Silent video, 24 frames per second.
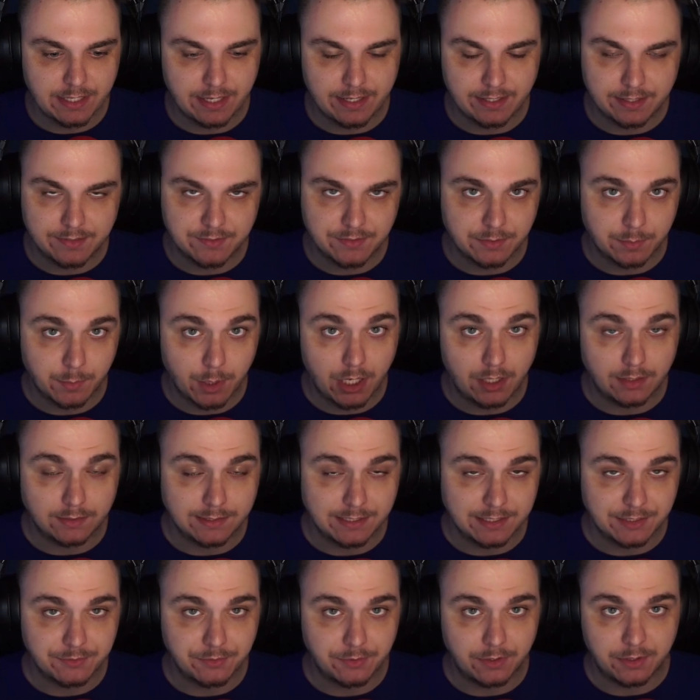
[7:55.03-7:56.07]
of give some
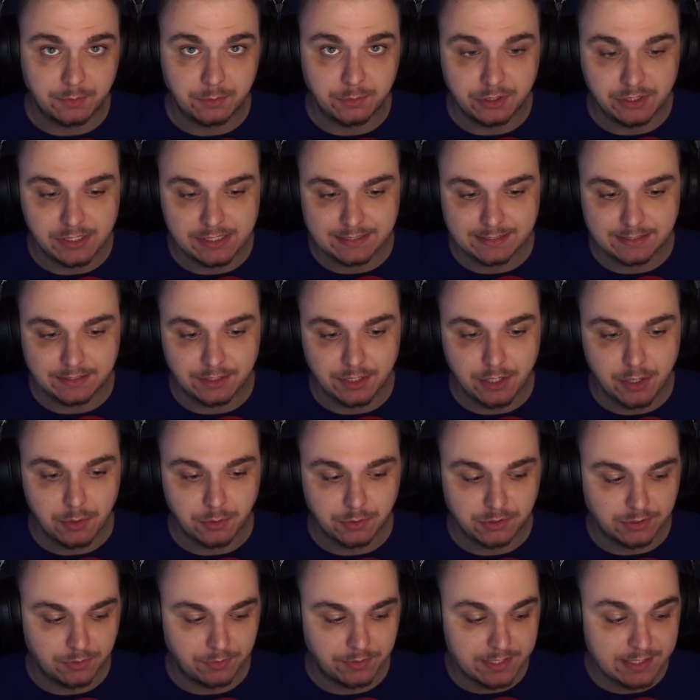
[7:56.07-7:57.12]
context for anyone who doesn't know.
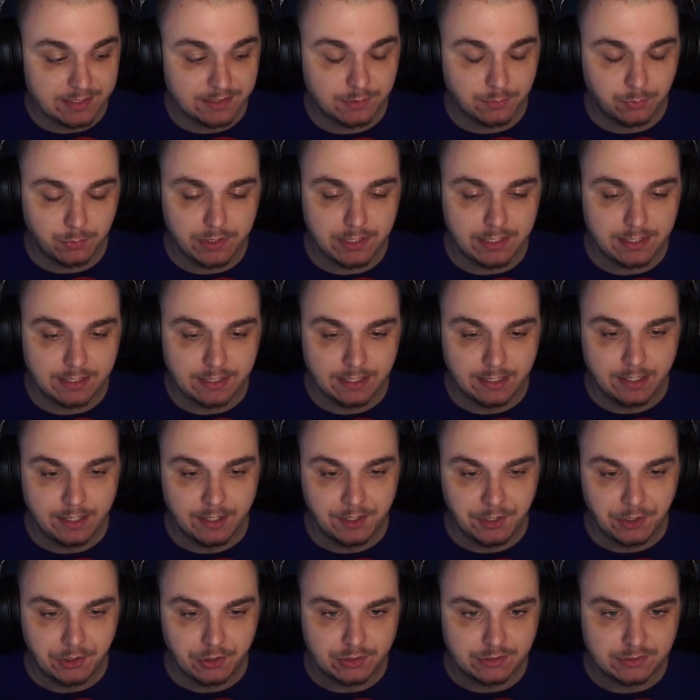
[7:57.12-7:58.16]
So this week,
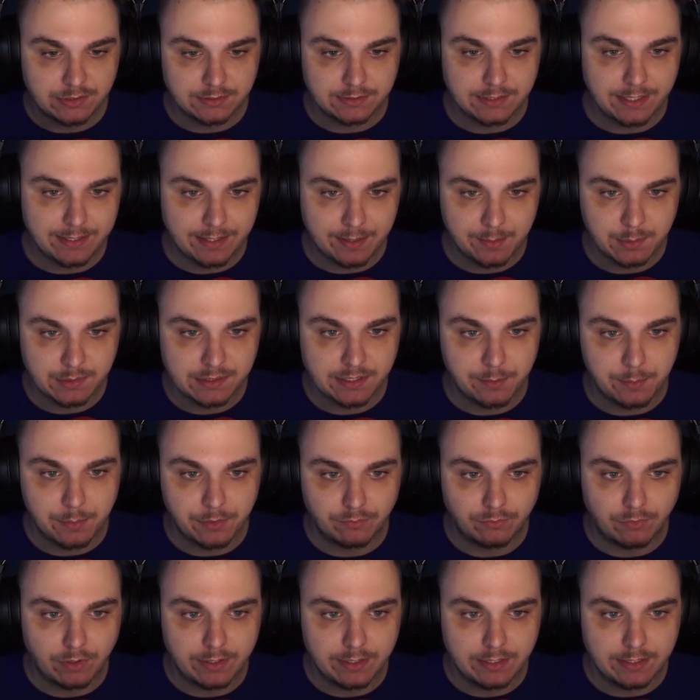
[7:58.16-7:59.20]
Crystal Dynamics have been
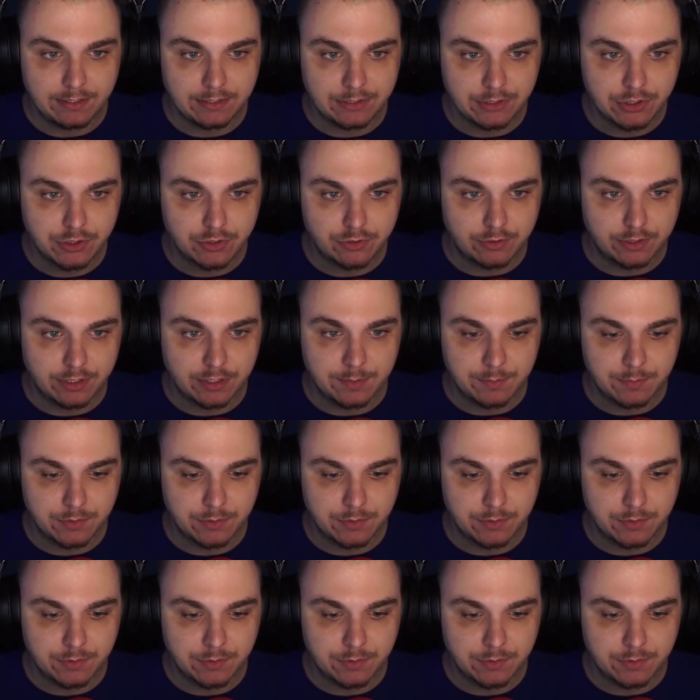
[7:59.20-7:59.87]
running streams